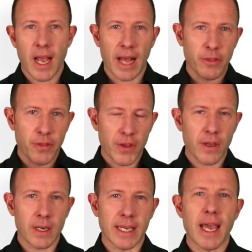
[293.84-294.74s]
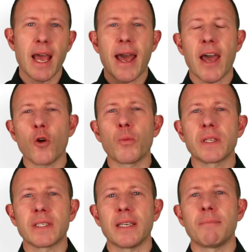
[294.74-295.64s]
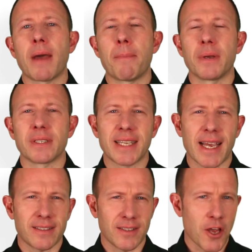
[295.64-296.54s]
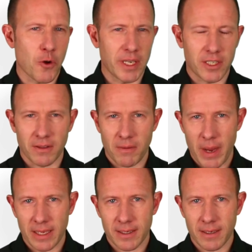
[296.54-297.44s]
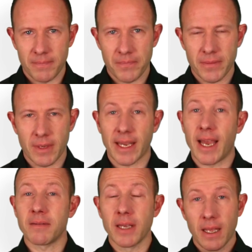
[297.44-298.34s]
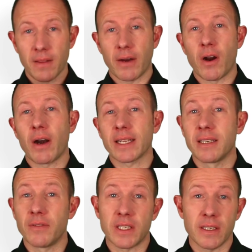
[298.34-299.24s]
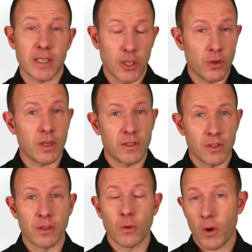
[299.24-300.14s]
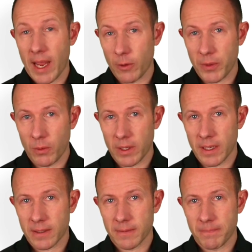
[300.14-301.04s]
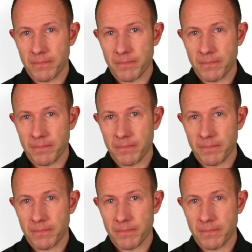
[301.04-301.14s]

And thirdly, help the team members get to know each other better. Again, there are activities that you can do that will help you with this.